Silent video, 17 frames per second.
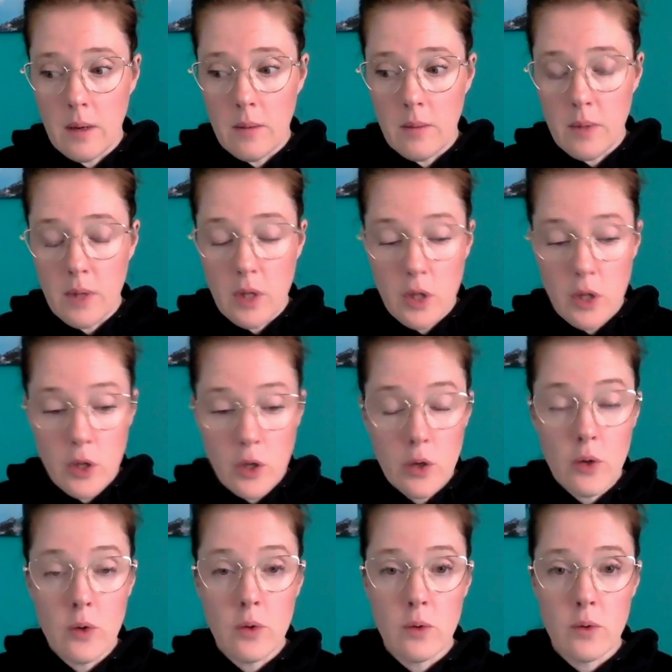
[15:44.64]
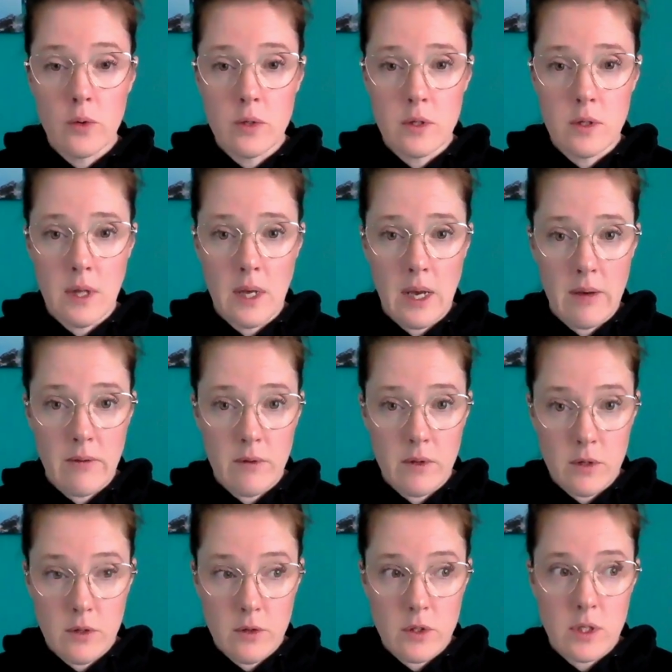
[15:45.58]
huge the
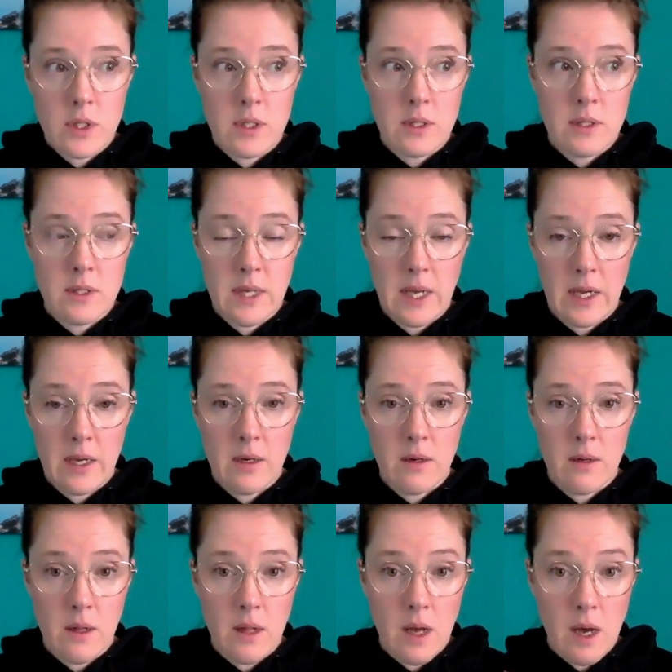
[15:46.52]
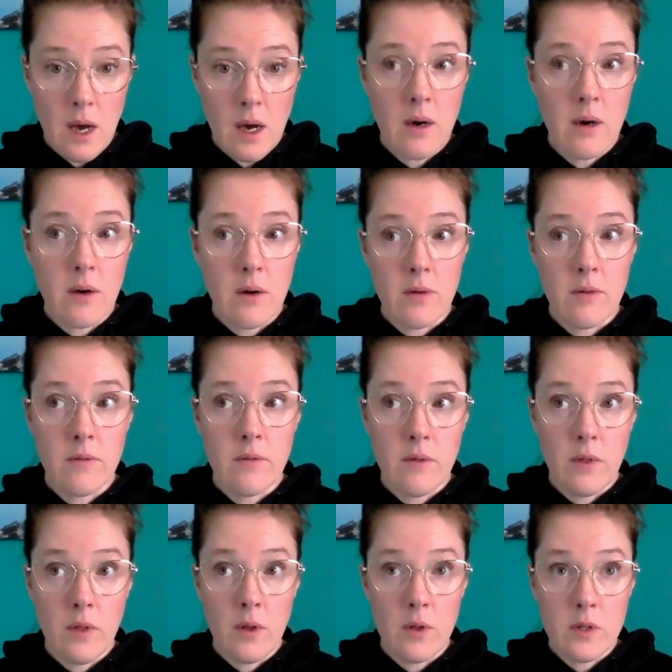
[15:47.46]
evolution cycle of
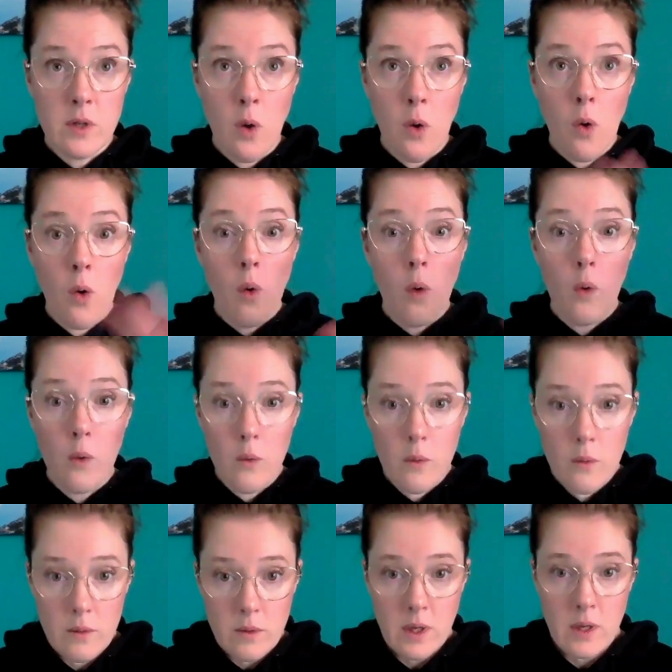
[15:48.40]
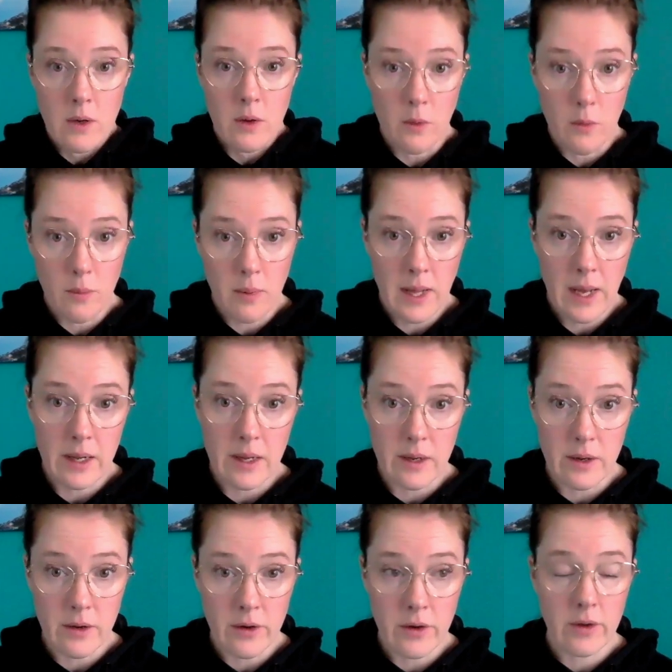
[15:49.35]
this whole,
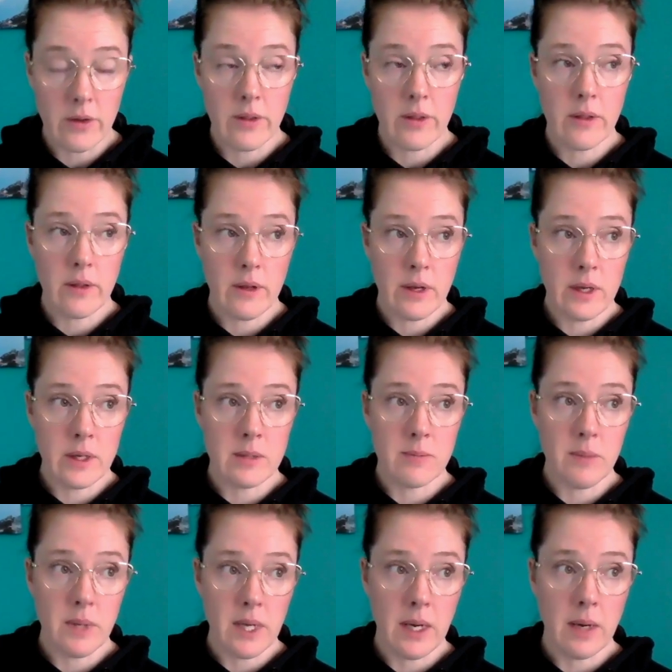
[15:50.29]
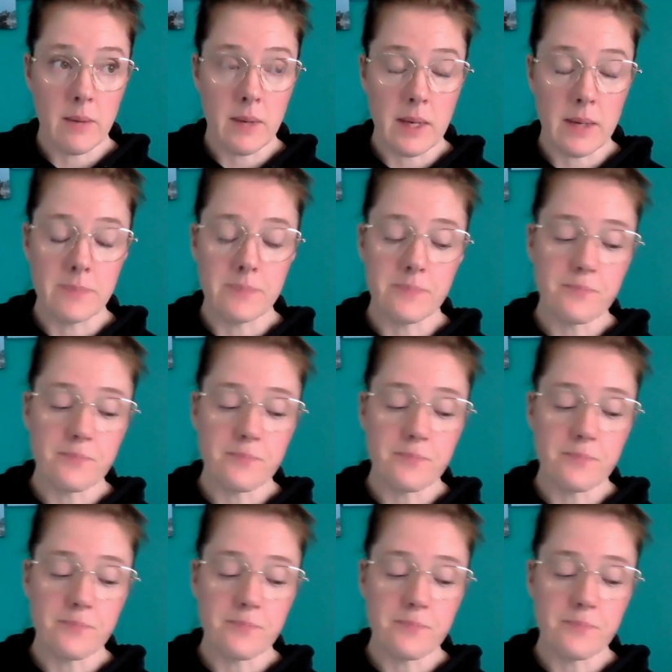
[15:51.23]
planet Earth is becoming.